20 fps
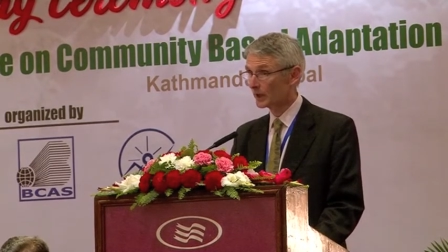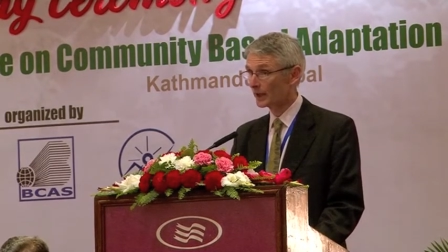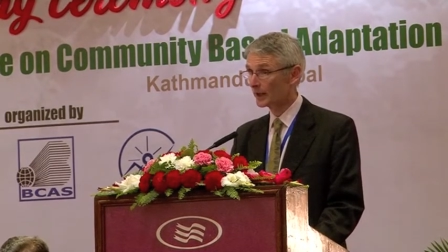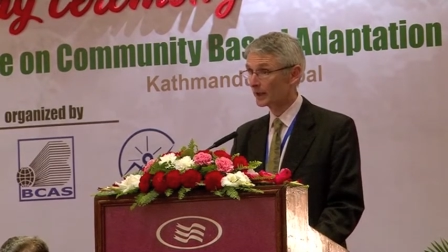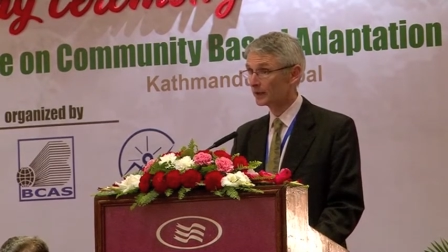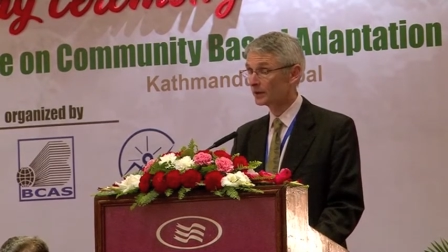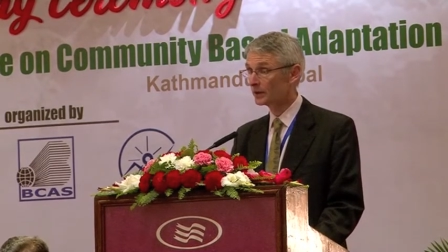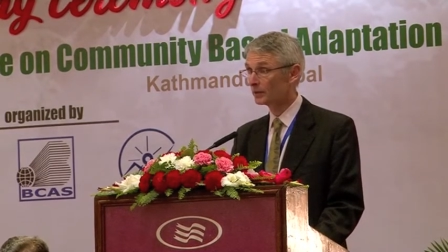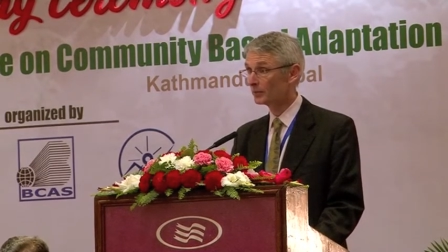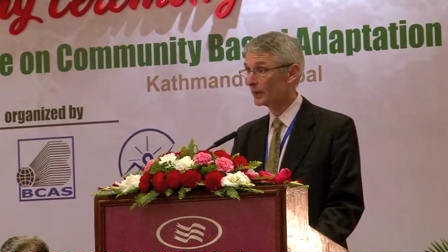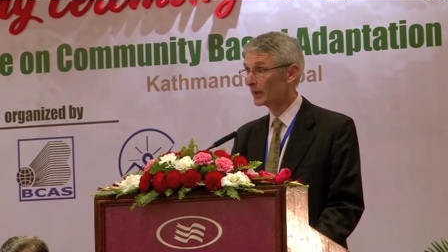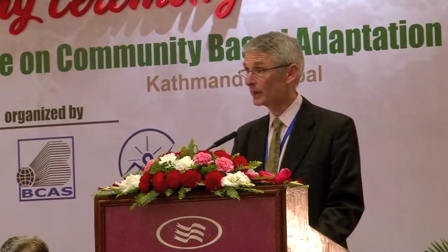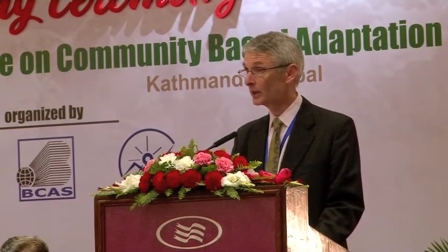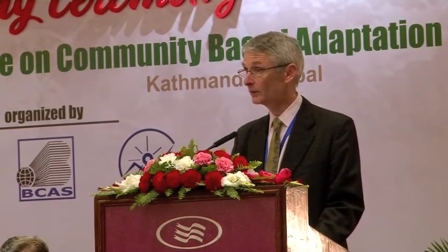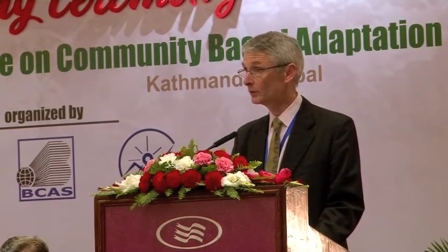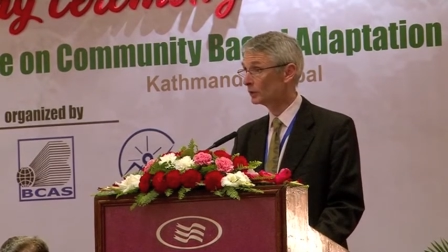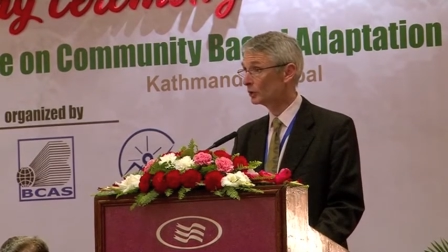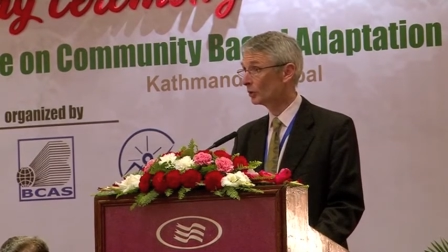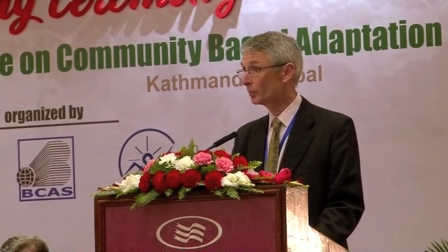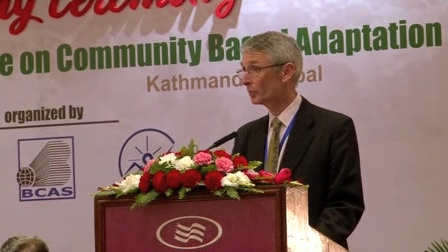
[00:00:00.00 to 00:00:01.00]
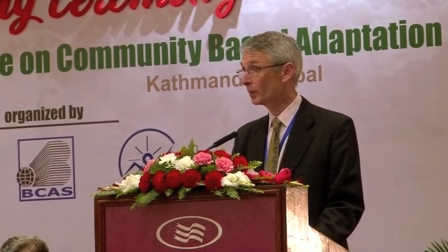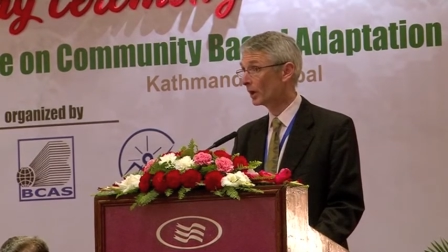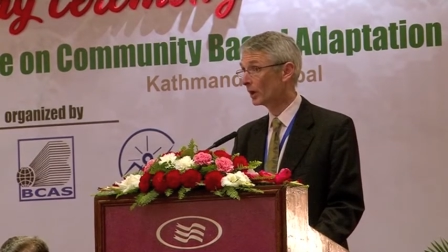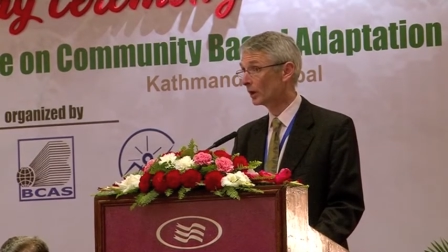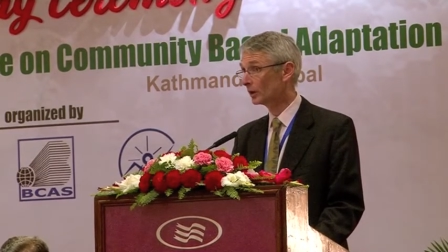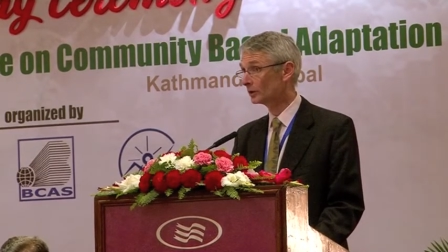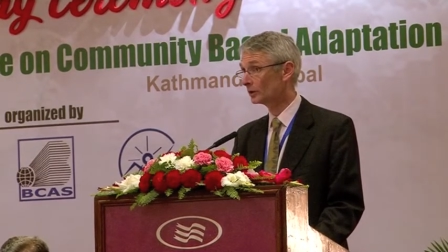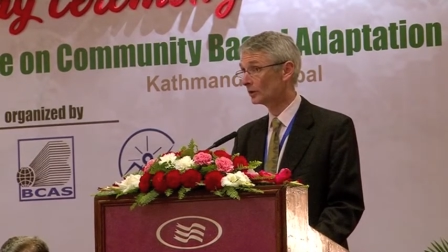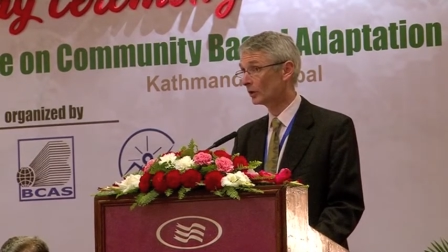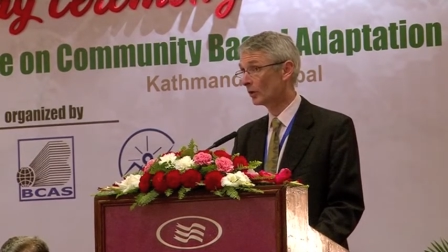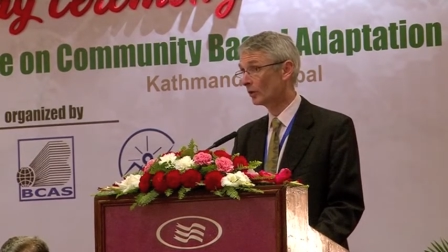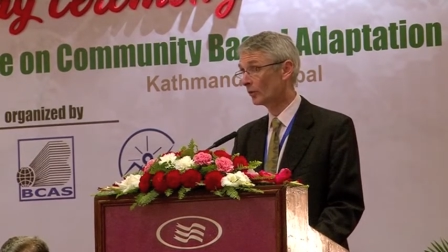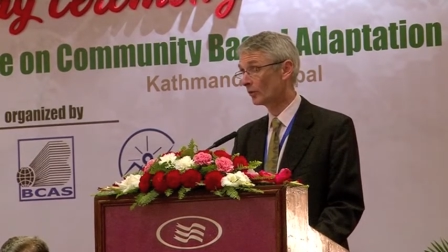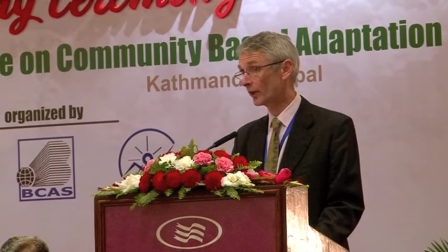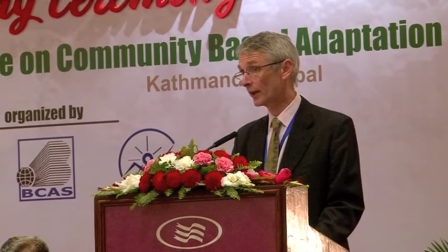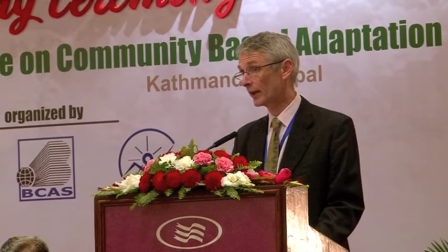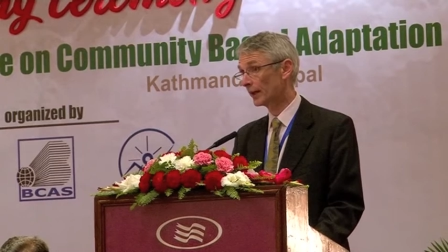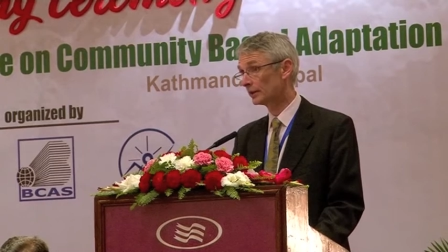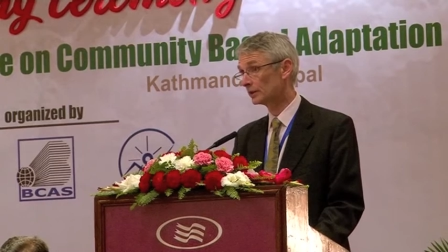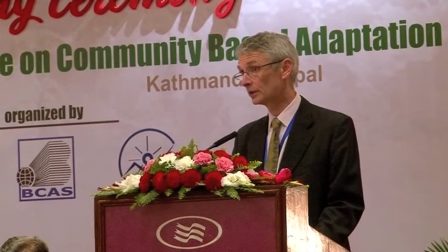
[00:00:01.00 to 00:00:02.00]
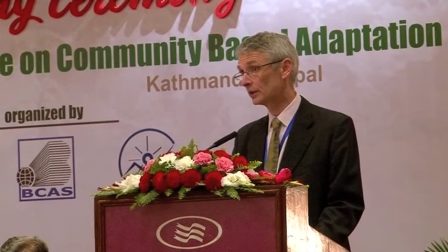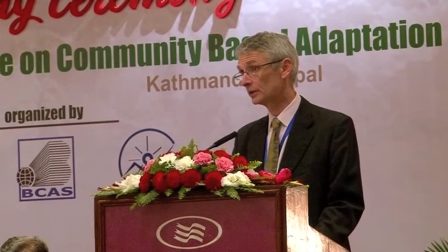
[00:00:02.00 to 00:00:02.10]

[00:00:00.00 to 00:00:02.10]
I think many of you are part of that,